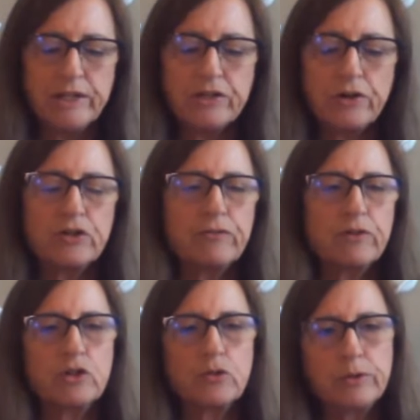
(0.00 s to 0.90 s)
we search
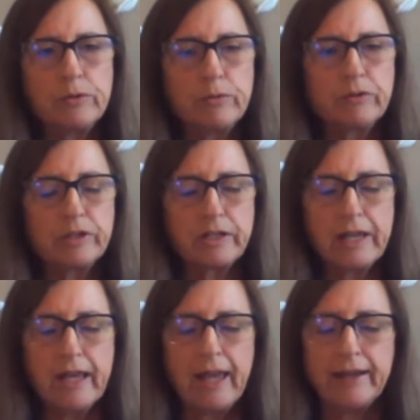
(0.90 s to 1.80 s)
for truth
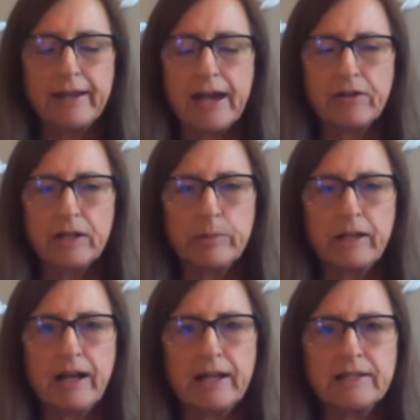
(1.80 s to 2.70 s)
and how it
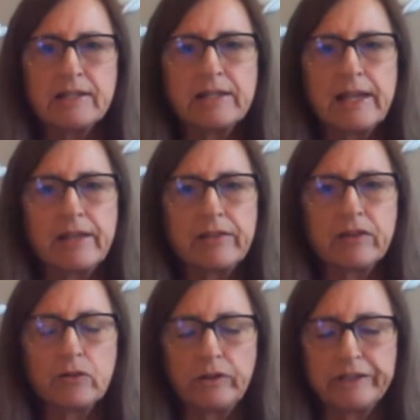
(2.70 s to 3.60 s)
applies to
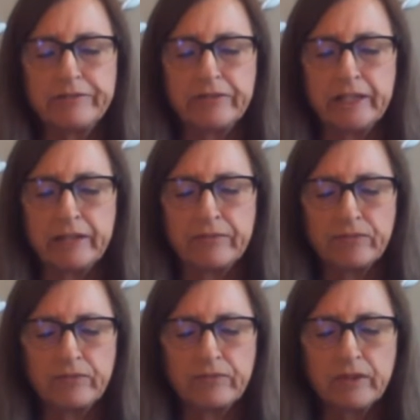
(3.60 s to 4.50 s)
ethical living.
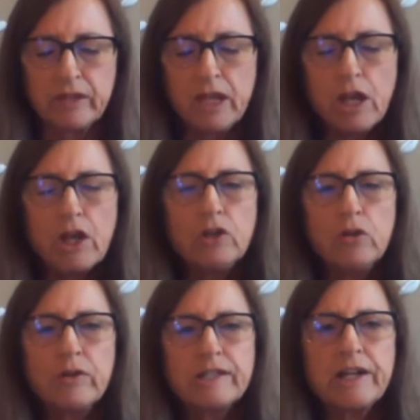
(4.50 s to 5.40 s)

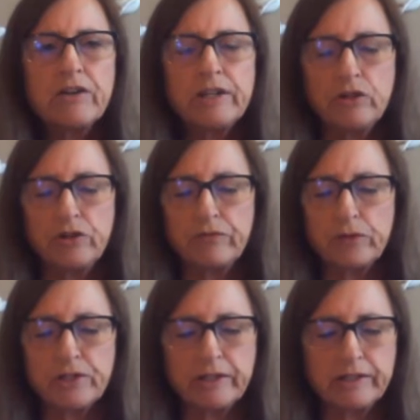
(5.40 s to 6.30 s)
Unitarian
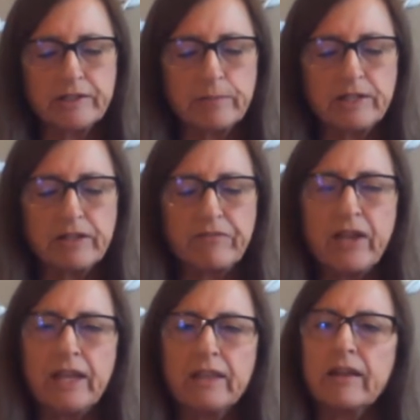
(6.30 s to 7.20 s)
Universalism is a
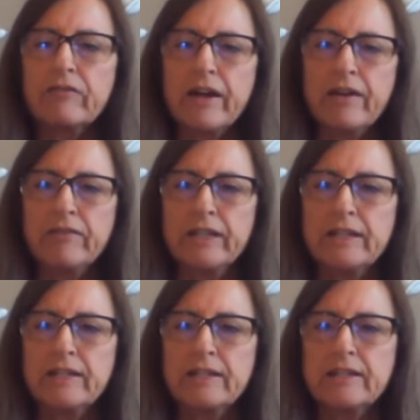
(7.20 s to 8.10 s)
faith of
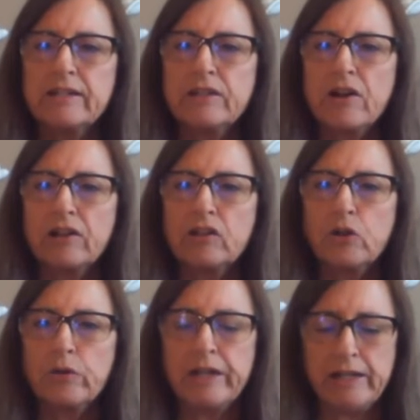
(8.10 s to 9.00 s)
covenant,
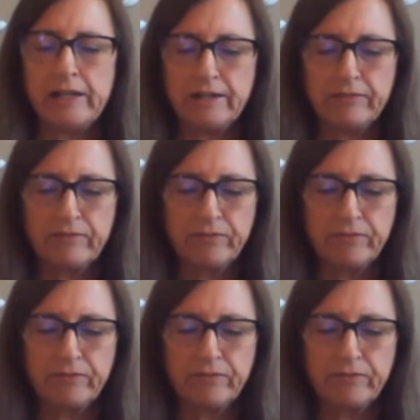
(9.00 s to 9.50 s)
not creed.